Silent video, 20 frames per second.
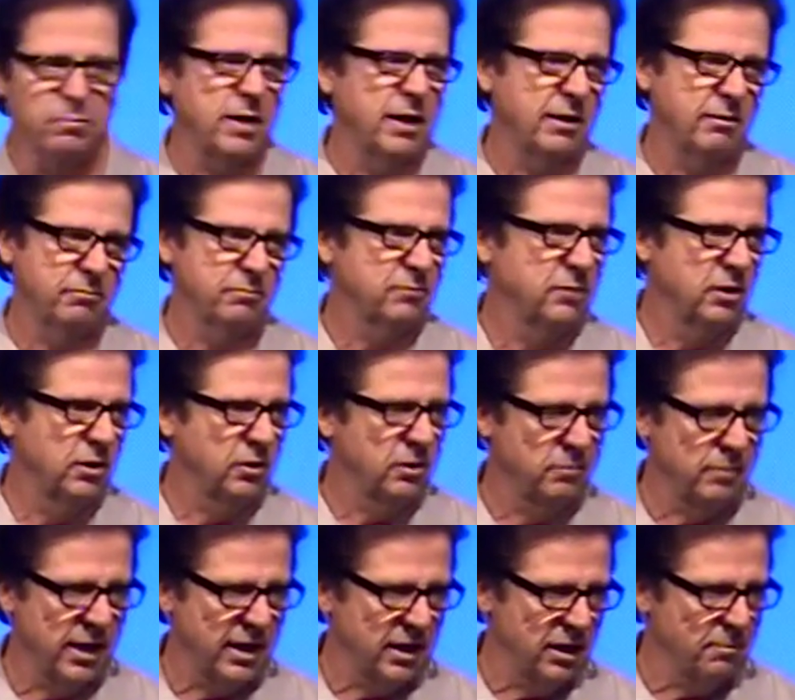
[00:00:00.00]
make you know
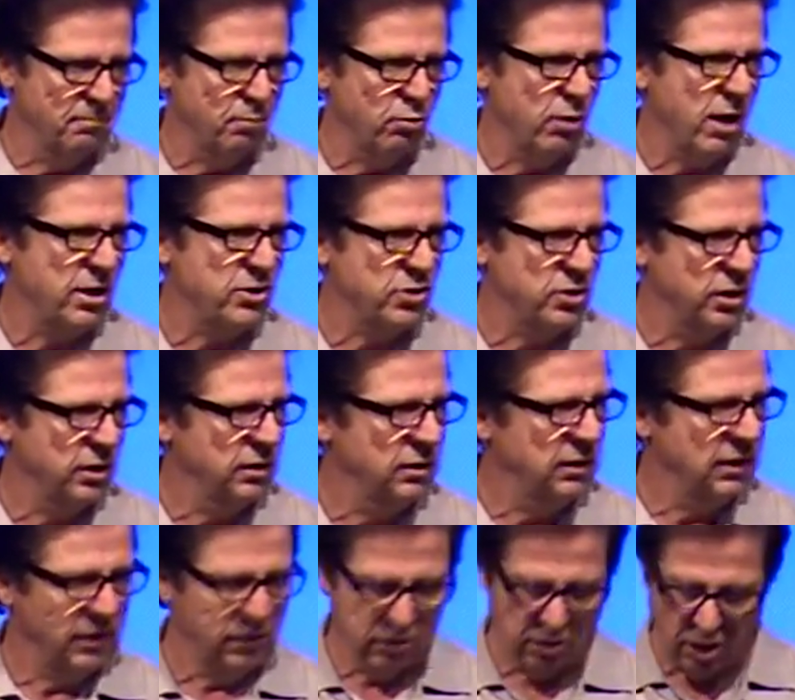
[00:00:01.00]
to make an impression
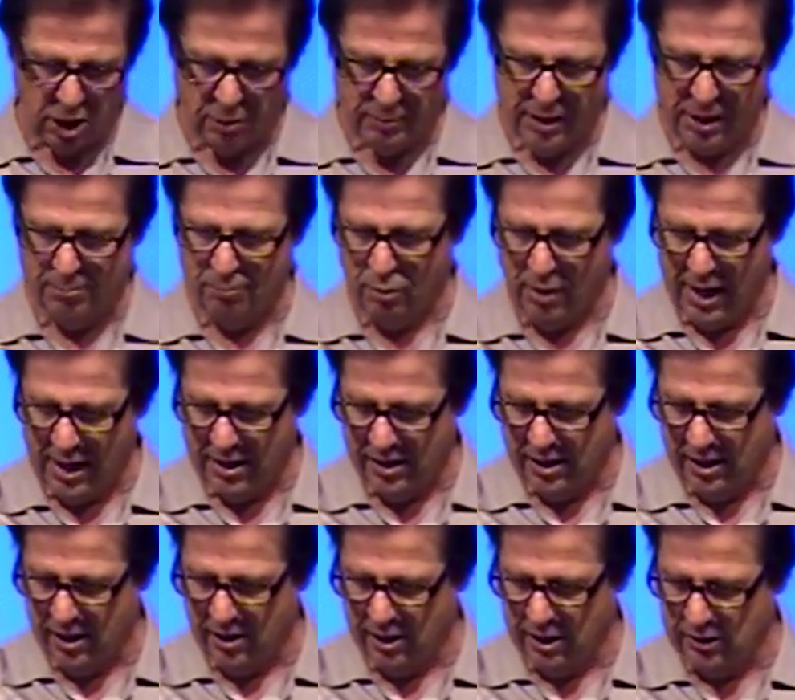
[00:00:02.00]
and it's all about pride
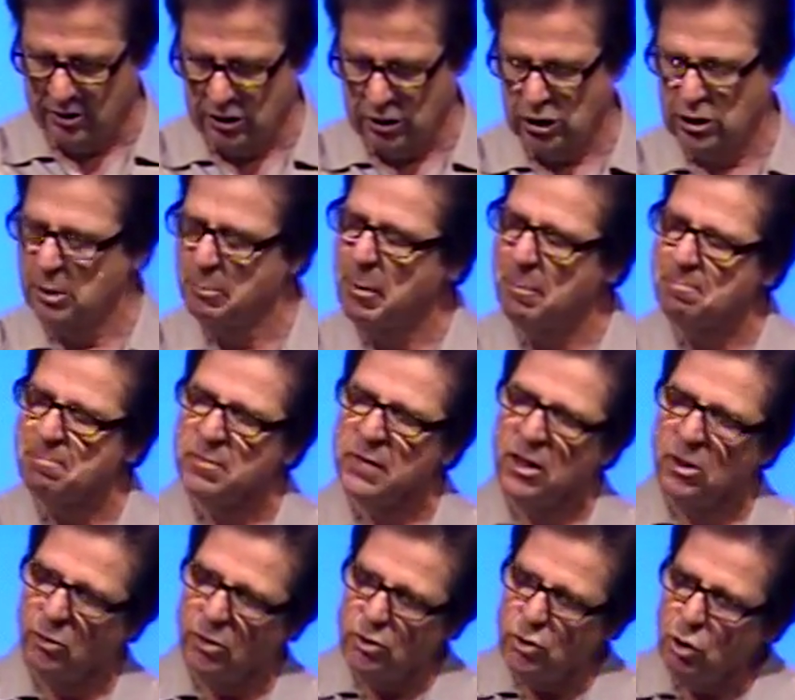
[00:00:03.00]
and arrogance he said but
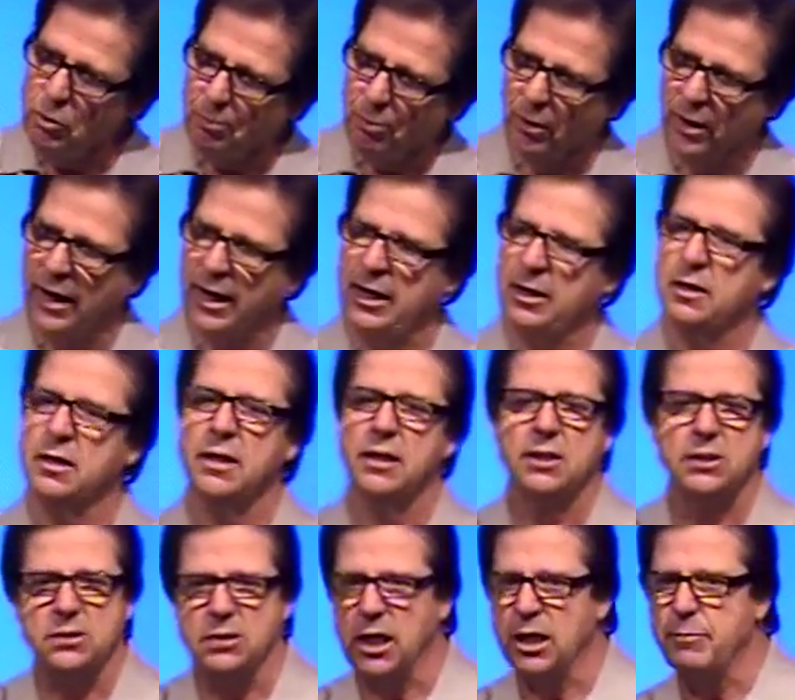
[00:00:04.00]
when you pray
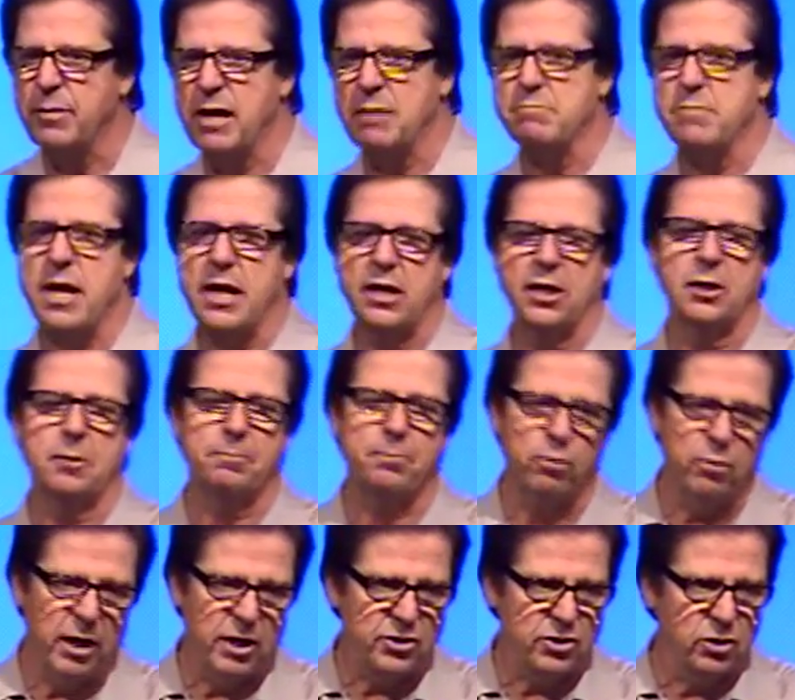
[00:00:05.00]
it's not about making an
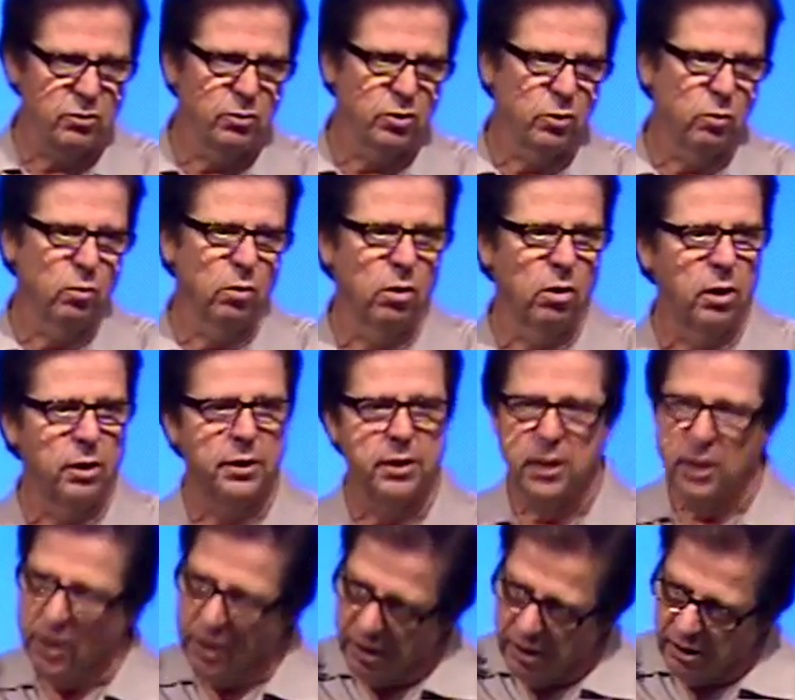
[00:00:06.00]
impression with the world
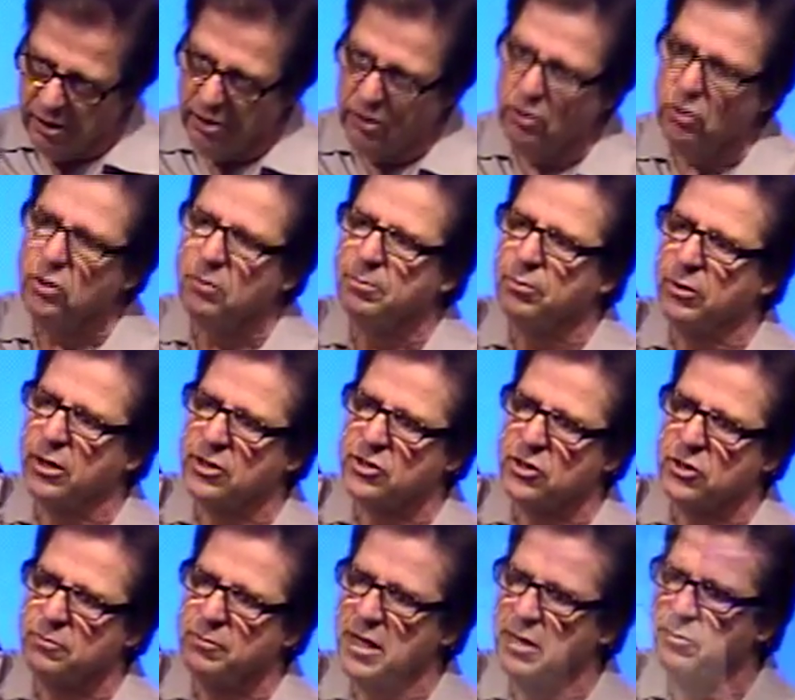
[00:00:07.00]
your
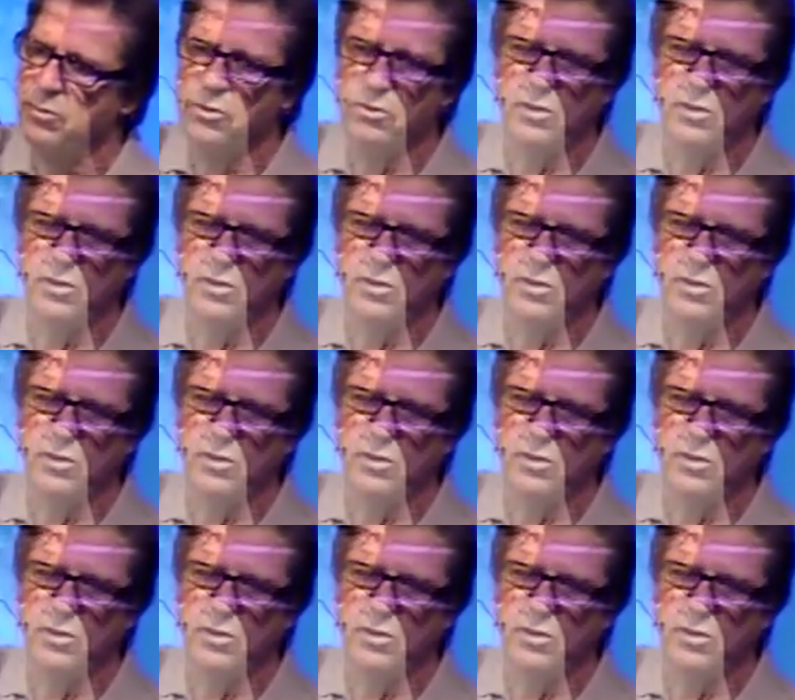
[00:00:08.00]
impression's made with